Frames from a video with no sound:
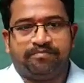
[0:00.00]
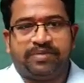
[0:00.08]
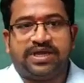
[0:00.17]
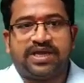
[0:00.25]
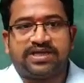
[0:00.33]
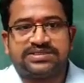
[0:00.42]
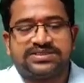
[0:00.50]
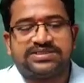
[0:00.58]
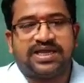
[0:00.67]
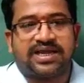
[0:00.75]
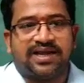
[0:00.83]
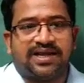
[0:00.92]
because
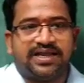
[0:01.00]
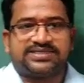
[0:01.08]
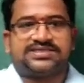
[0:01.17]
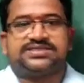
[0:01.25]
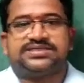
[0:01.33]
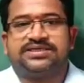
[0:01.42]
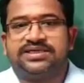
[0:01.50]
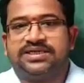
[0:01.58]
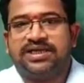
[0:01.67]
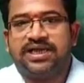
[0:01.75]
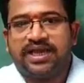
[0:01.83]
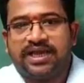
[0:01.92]
they are less
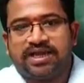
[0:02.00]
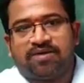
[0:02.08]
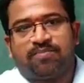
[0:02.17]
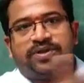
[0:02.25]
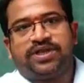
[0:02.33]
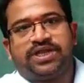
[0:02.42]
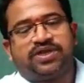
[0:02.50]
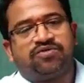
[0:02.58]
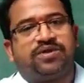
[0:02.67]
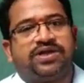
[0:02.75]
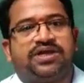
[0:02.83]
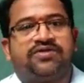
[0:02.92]
in
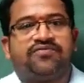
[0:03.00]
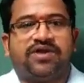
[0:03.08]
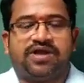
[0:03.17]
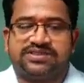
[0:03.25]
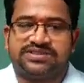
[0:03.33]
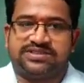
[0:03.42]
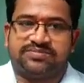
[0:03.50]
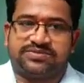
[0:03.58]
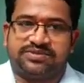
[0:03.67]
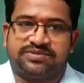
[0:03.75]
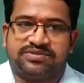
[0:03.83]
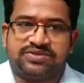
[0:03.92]
applicative mind of
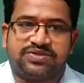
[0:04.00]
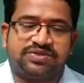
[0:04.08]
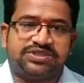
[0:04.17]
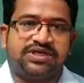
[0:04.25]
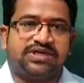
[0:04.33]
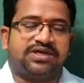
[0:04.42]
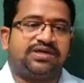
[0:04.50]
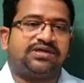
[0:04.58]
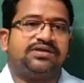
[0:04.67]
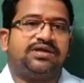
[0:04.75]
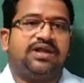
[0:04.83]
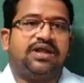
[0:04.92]
concept. So,
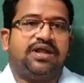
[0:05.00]
children,